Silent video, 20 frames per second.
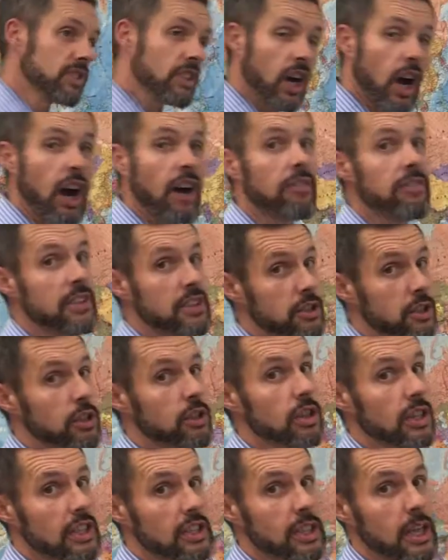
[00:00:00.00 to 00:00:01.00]
Coffee is a
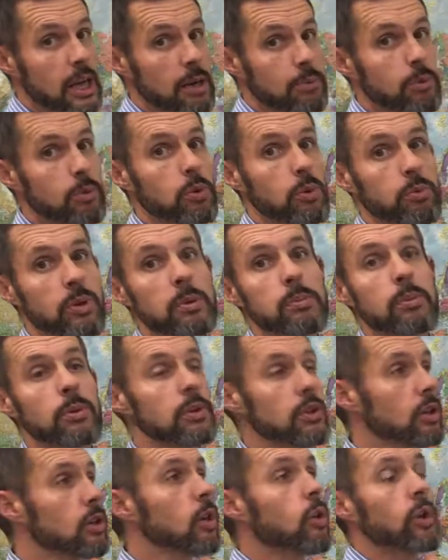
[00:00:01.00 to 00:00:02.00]
good example where
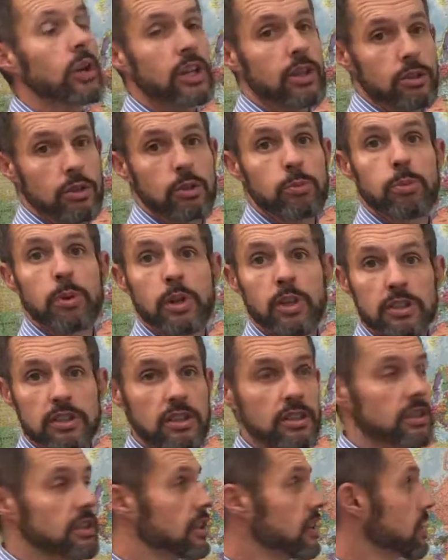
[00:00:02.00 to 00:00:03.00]
people are going to
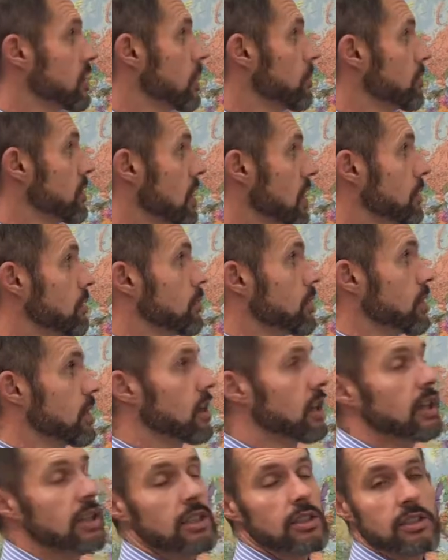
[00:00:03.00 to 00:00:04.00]
purchase it sometimes
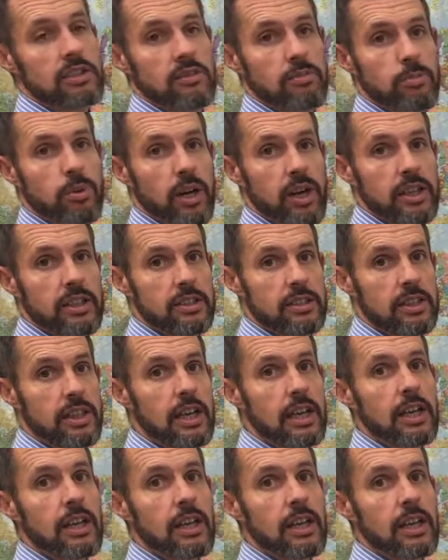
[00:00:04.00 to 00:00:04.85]
regardless of price.